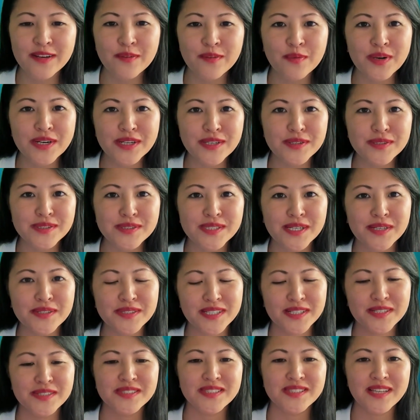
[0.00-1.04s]
What are your
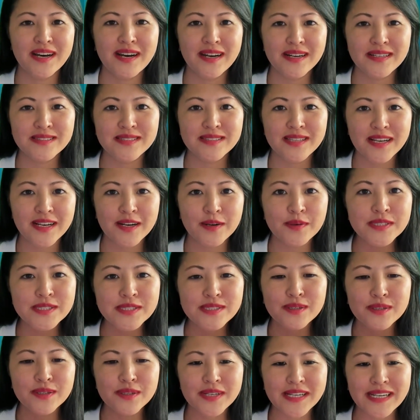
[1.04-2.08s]
telltale signs? Are we
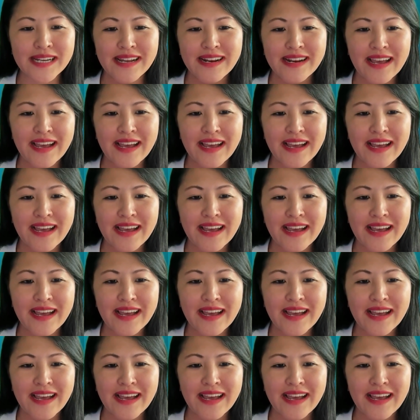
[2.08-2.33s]
still looking at